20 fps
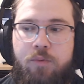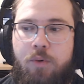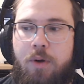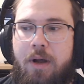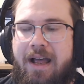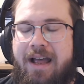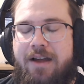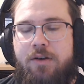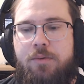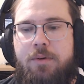well,
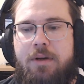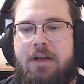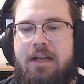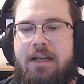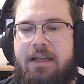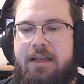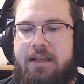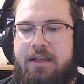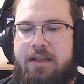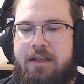
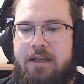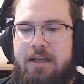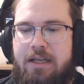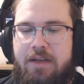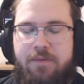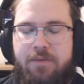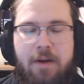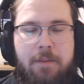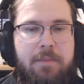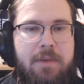
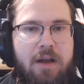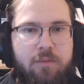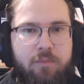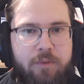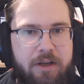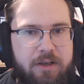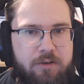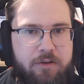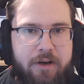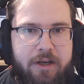if I'm not
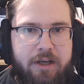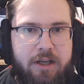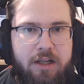red-green